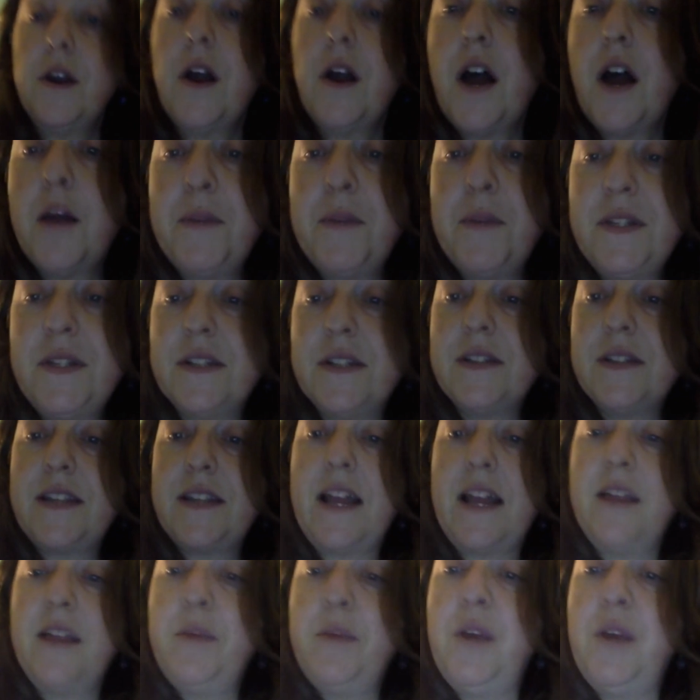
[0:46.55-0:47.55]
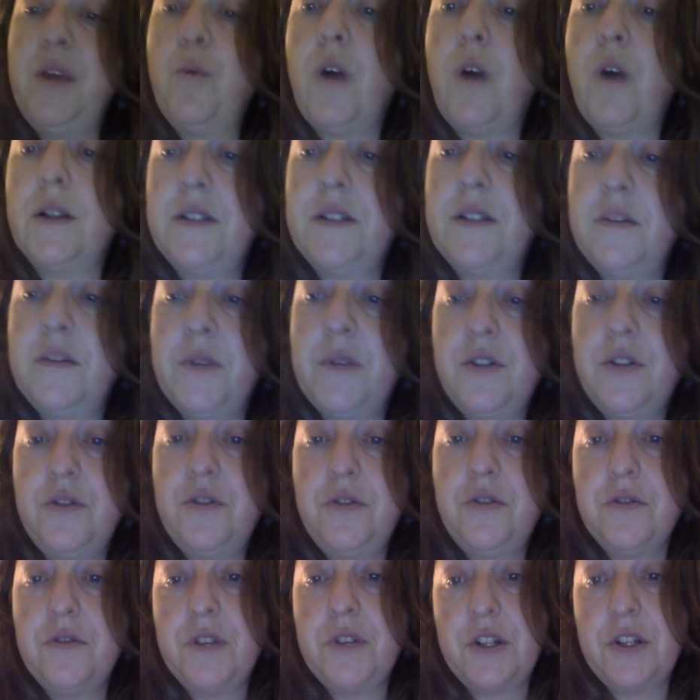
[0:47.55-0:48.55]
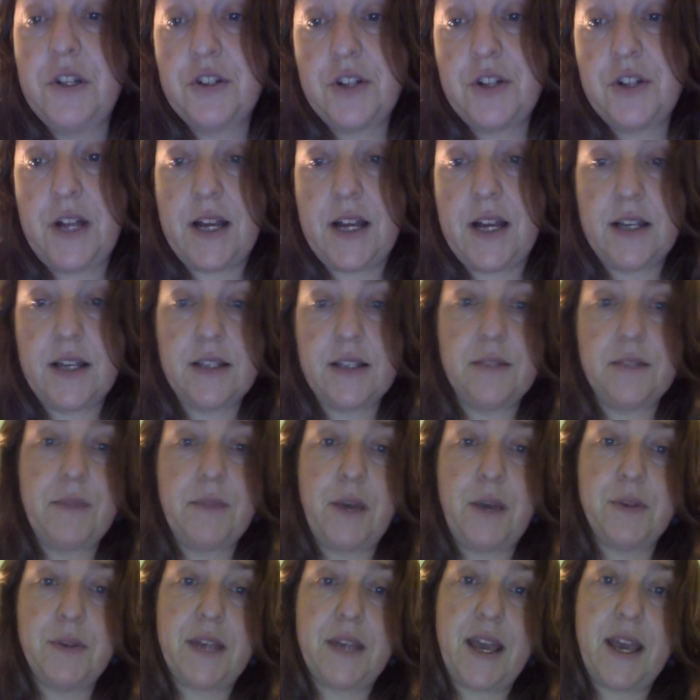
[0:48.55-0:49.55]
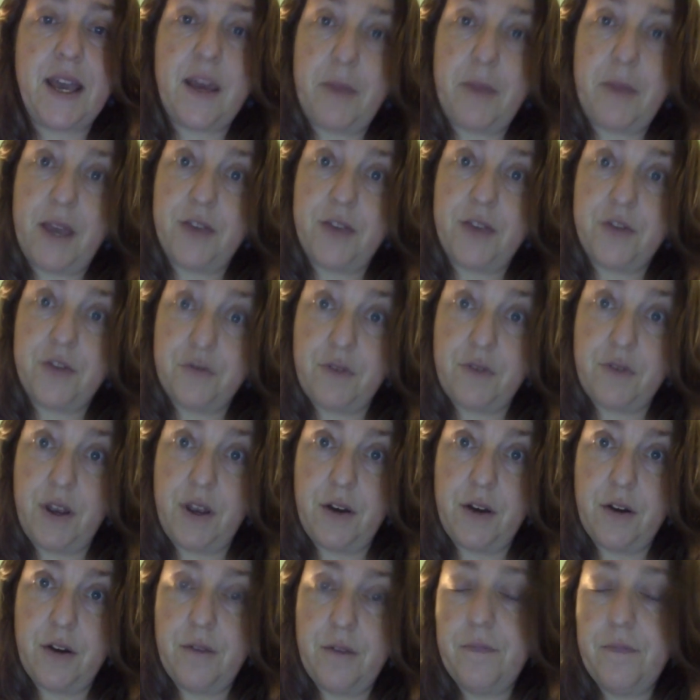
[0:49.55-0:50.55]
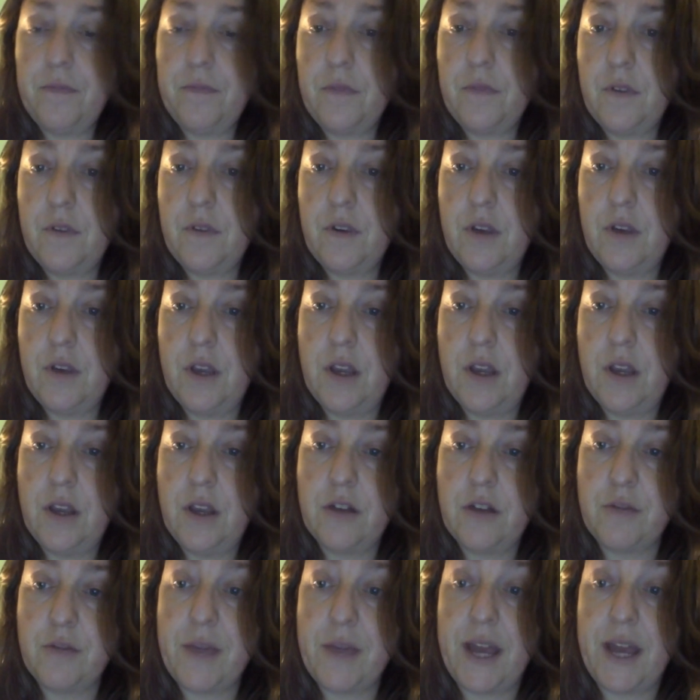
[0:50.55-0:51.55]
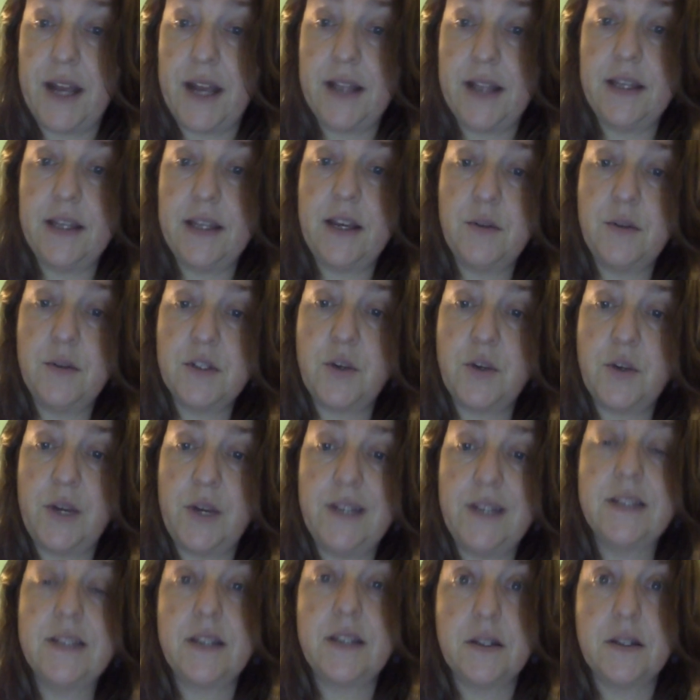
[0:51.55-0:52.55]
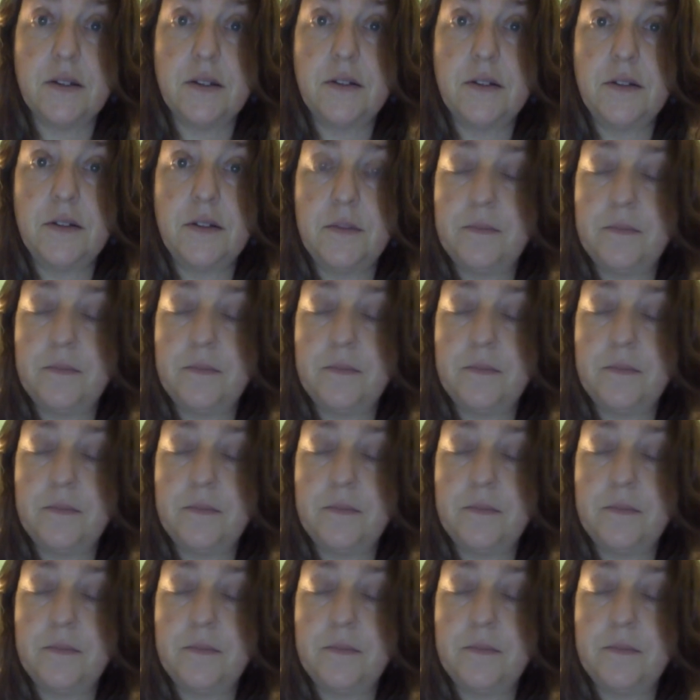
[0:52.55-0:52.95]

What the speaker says: Up until Sally Bean walked into my junior English class, I was a haphazard writer. Grammatically, I was quite skilled,